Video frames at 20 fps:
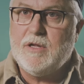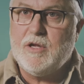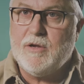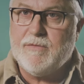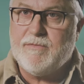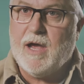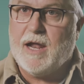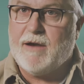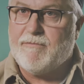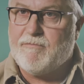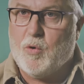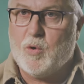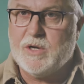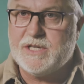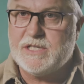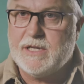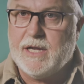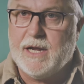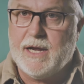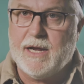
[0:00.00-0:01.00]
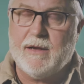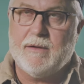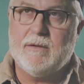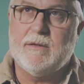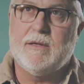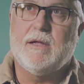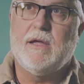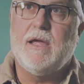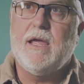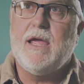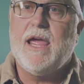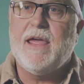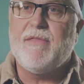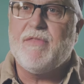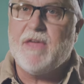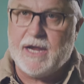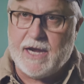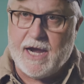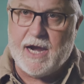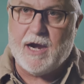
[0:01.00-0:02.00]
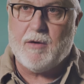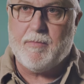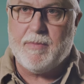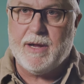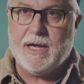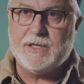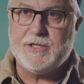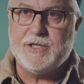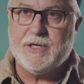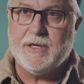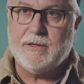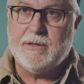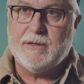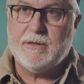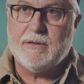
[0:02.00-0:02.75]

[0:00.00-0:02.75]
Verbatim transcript: you've got a voice now, and they care about you.